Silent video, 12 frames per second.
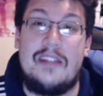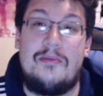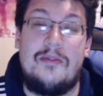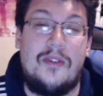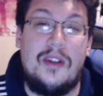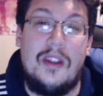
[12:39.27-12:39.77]

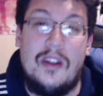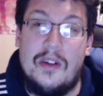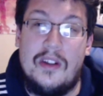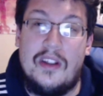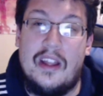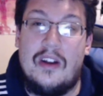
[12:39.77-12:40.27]
Before you know it,
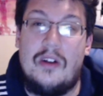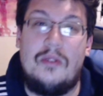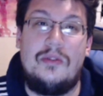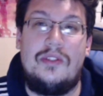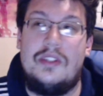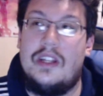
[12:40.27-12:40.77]
you're like, "Oh
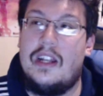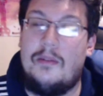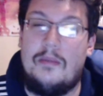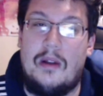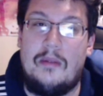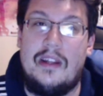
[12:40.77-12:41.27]
shit,
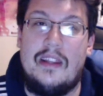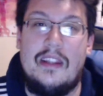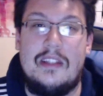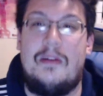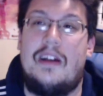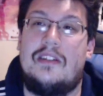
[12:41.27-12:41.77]
I'm hitting
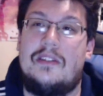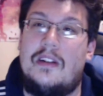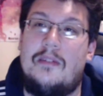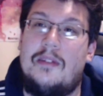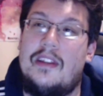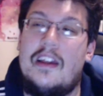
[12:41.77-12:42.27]
this
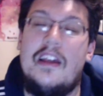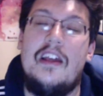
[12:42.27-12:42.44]
milestone."